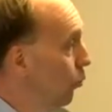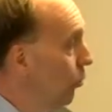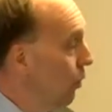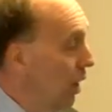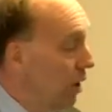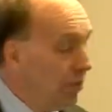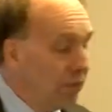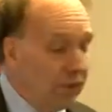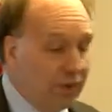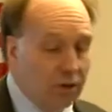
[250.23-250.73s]

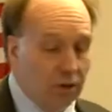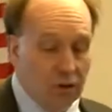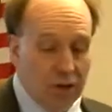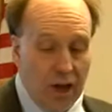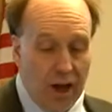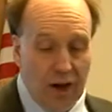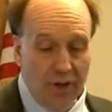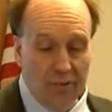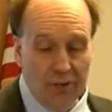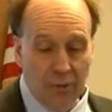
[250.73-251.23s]
I think
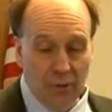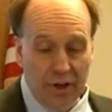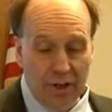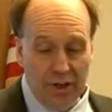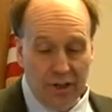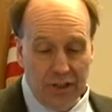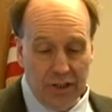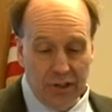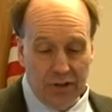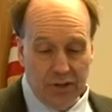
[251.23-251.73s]
everyone
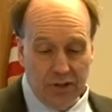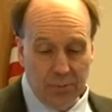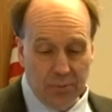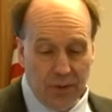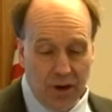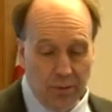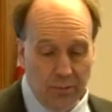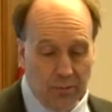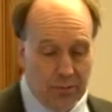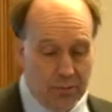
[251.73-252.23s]
here is
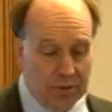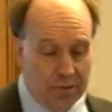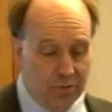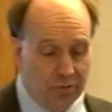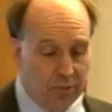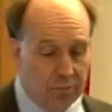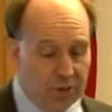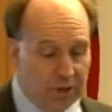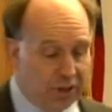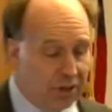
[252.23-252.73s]
probably
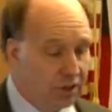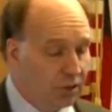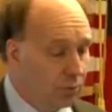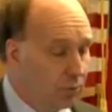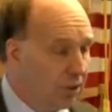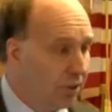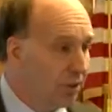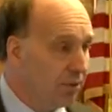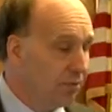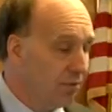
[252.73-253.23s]
familiar
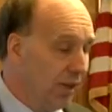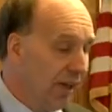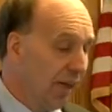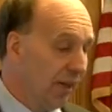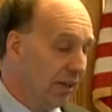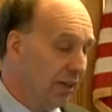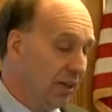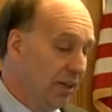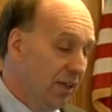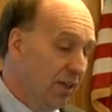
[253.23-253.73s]
with the fact